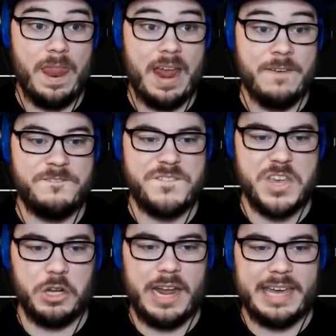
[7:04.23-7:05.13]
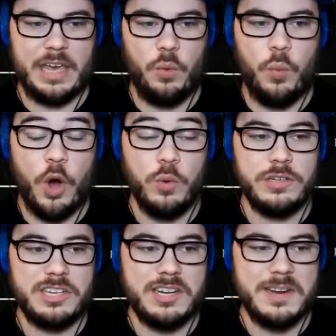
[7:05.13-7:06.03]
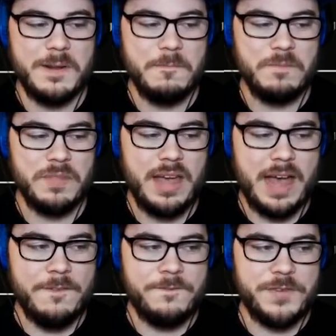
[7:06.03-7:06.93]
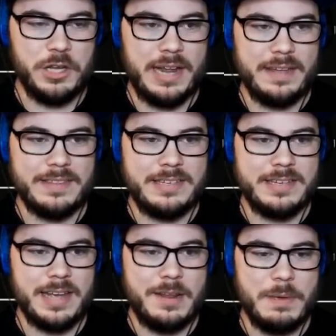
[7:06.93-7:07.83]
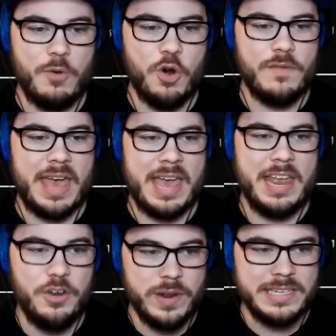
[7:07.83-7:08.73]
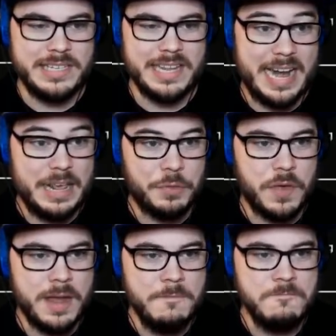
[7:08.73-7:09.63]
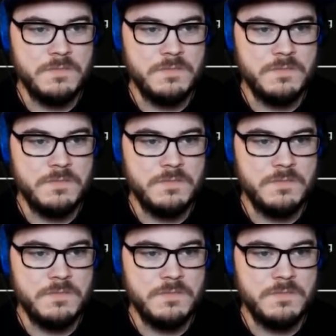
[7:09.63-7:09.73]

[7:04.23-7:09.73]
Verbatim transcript: I feel like it won't. I feel like this is going to be more of a hindrance than anything.